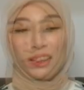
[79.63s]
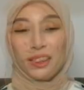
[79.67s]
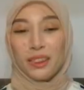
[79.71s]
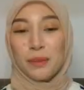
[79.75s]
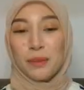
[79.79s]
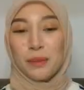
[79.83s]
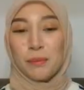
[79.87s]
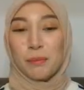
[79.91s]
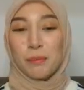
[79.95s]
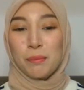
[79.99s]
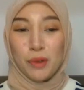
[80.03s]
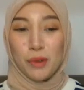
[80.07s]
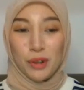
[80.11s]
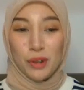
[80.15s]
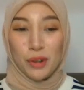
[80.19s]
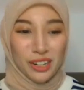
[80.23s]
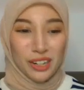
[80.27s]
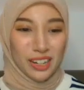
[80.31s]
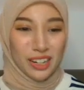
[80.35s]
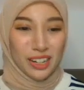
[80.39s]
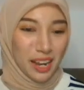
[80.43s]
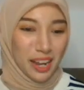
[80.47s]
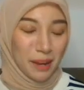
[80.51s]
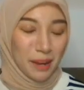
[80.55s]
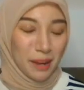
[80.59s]
The
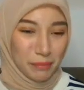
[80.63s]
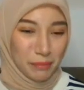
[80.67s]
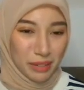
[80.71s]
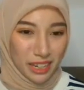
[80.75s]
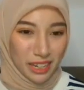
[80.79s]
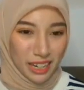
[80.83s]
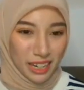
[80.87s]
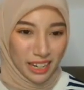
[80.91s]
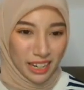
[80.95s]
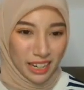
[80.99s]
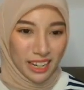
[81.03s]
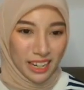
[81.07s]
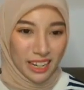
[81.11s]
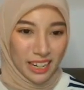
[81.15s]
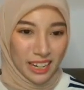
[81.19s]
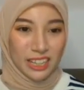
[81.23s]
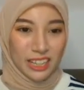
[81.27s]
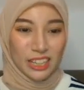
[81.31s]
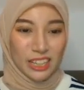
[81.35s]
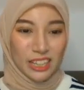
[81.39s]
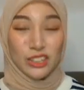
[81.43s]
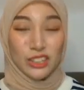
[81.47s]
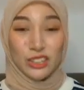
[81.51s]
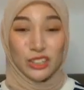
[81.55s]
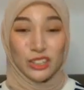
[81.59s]
more company
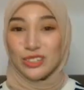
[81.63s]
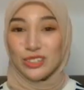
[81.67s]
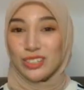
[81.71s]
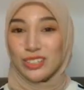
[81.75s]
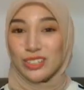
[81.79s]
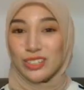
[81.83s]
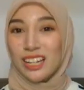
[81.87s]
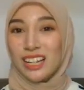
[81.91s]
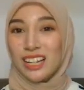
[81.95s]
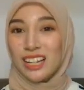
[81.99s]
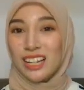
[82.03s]
use